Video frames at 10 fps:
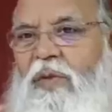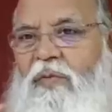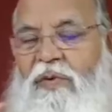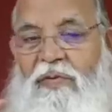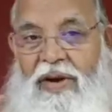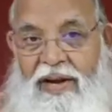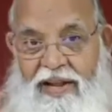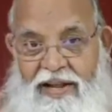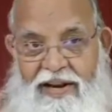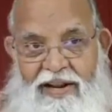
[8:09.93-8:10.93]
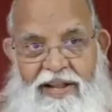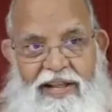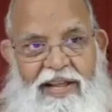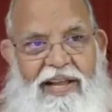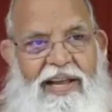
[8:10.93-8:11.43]
We went there.
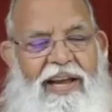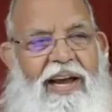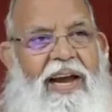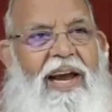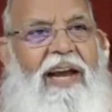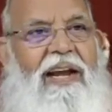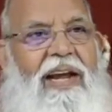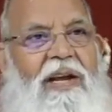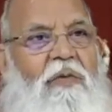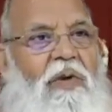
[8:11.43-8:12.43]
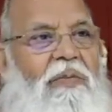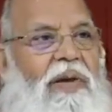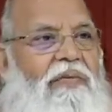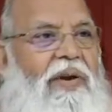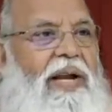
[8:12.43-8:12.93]
And I told
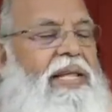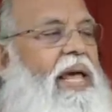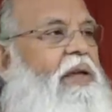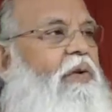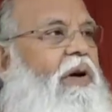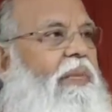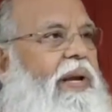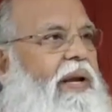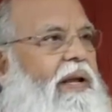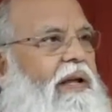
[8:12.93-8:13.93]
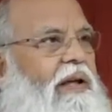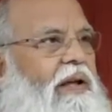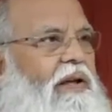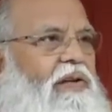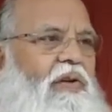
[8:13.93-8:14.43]
my friend, hey, you come in.
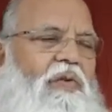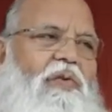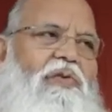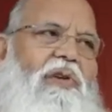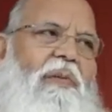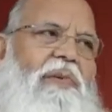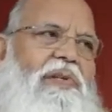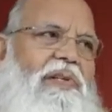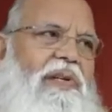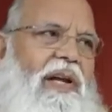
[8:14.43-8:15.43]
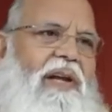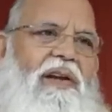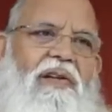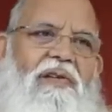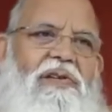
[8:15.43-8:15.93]
He said, no, Swamiji, I
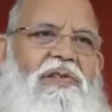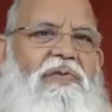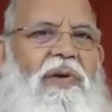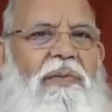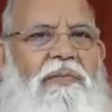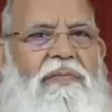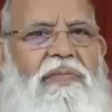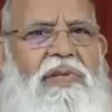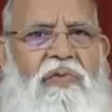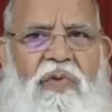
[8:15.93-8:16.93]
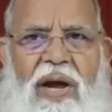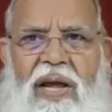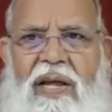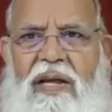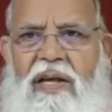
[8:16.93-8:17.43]
cannot swim. I said,
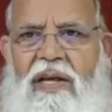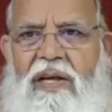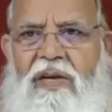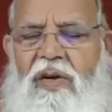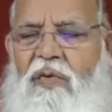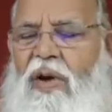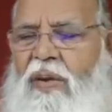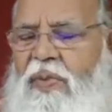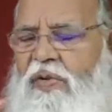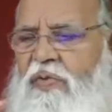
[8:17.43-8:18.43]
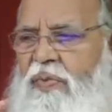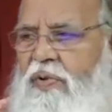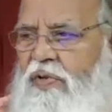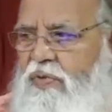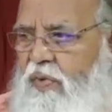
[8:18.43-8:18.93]
why? Your wife is
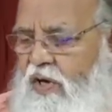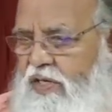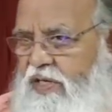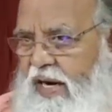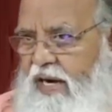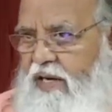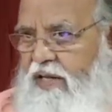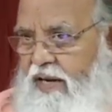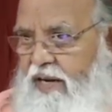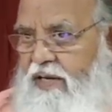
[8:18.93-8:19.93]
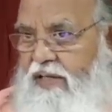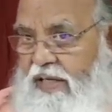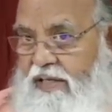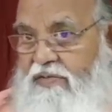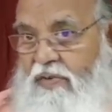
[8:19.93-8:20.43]
swimming, a small child, three years,
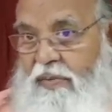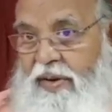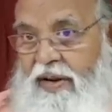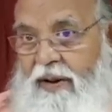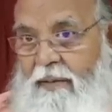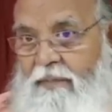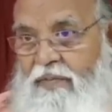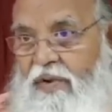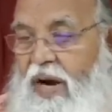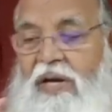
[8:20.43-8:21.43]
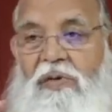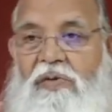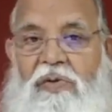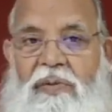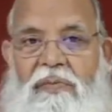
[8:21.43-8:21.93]
he is swimming. Can't you
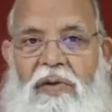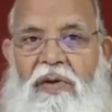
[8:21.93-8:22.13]
swim?